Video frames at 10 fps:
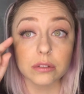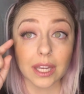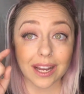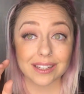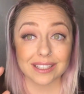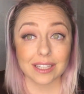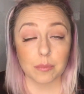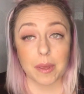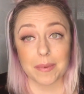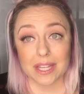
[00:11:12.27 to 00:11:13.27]
Yeah,
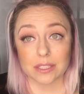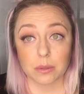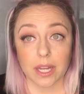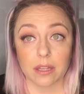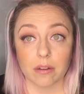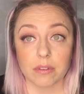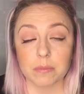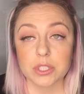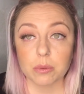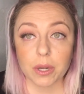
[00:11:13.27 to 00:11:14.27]
maybe that's why I love
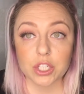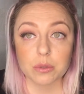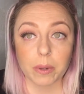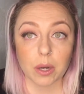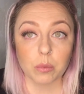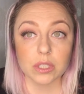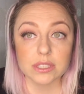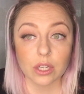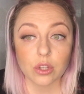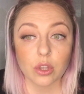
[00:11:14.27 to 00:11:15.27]
them so much, but I will
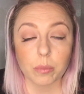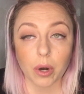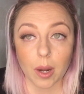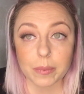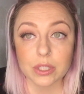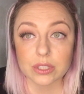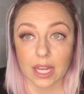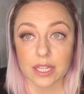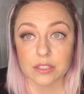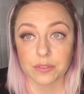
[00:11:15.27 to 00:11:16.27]
tell you the proper
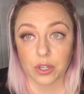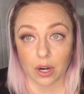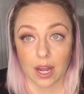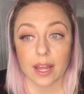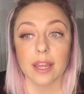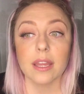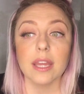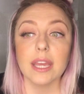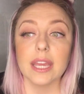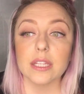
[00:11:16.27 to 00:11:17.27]
size for your eye
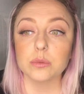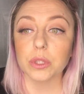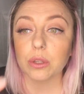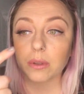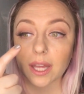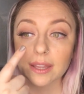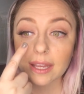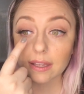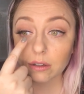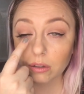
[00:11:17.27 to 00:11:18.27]
is when you lay
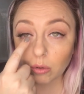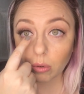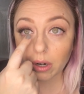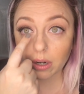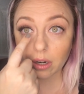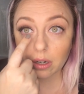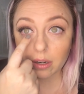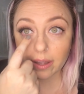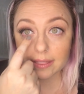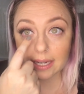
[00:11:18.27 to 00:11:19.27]
the inner corner
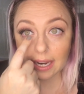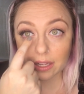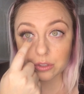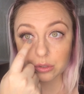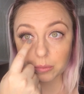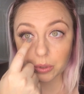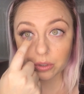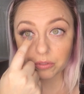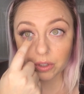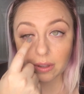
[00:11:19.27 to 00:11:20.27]
at the natural
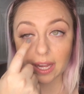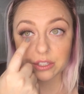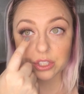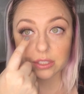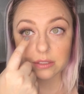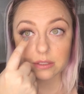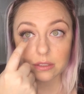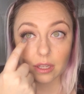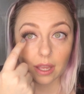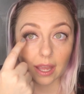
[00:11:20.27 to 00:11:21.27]
bulk of your
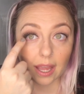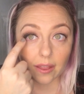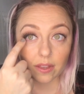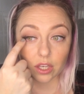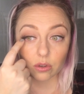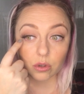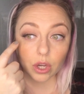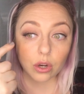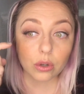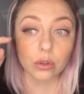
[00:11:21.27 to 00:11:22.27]
lashes, and then you
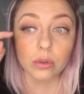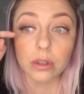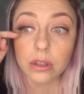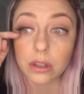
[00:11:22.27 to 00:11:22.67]
go